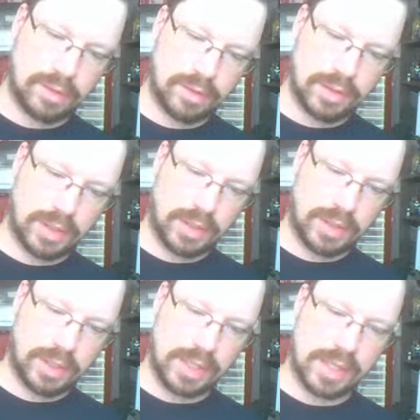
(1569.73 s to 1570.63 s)
And
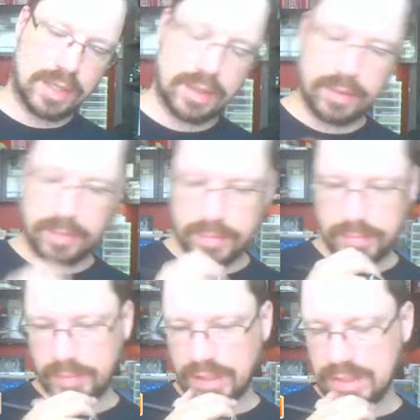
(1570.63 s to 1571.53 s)

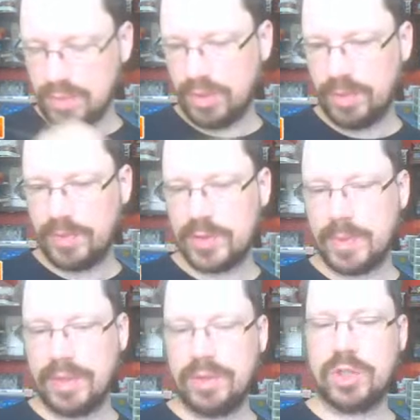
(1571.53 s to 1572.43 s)
I didn't want to spend
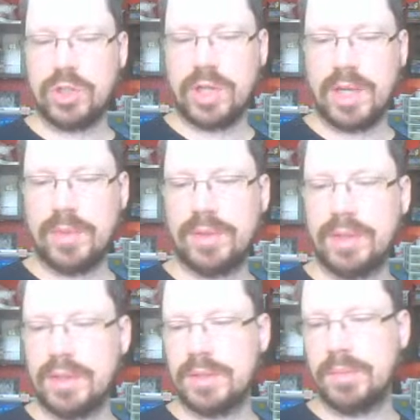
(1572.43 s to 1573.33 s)
too much time on this,
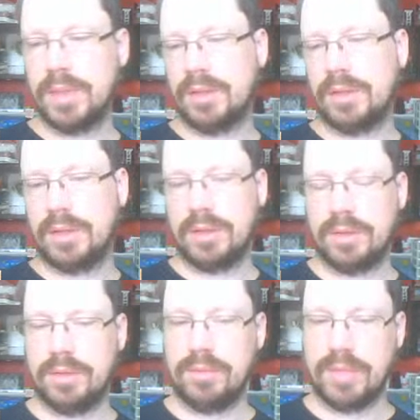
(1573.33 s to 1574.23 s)
but
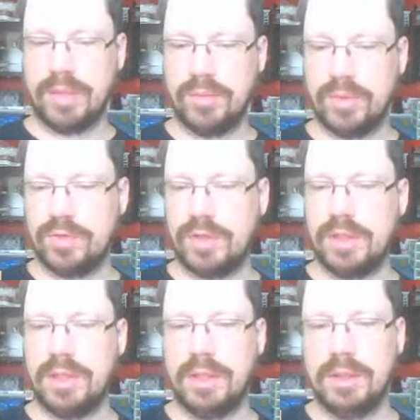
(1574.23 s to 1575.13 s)
I was
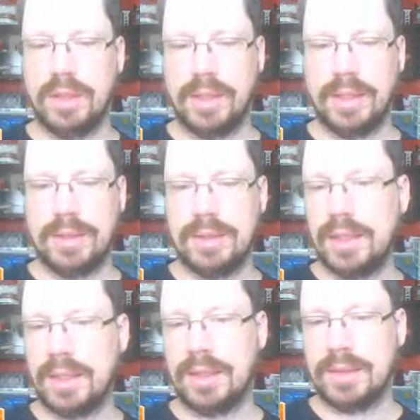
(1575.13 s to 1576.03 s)
thinking that at the
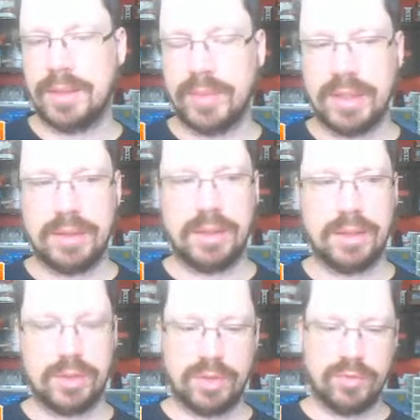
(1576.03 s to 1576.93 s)
end I might
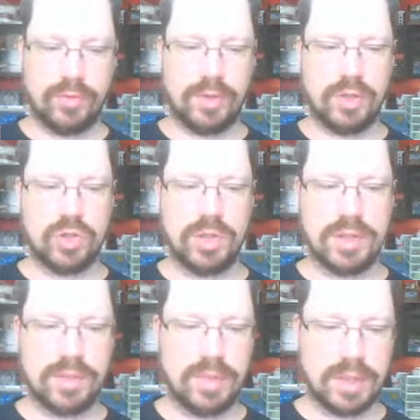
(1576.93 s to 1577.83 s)
try to finish this and
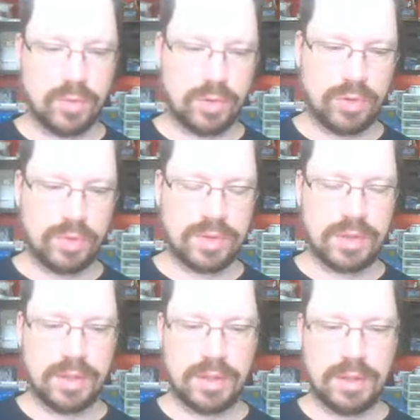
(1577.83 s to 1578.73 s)
make it more interesting,
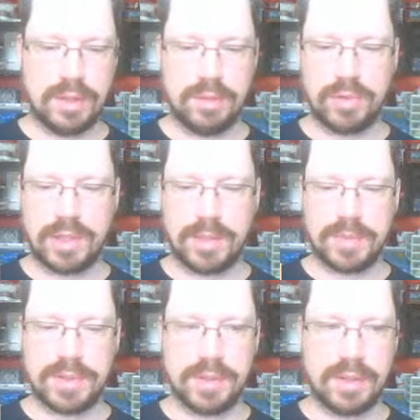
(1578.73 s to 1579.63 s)
and then perhaps
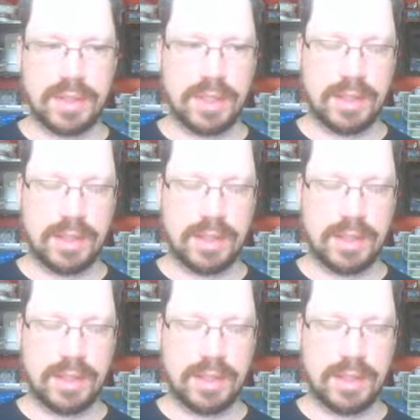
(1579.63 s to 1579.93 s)
I can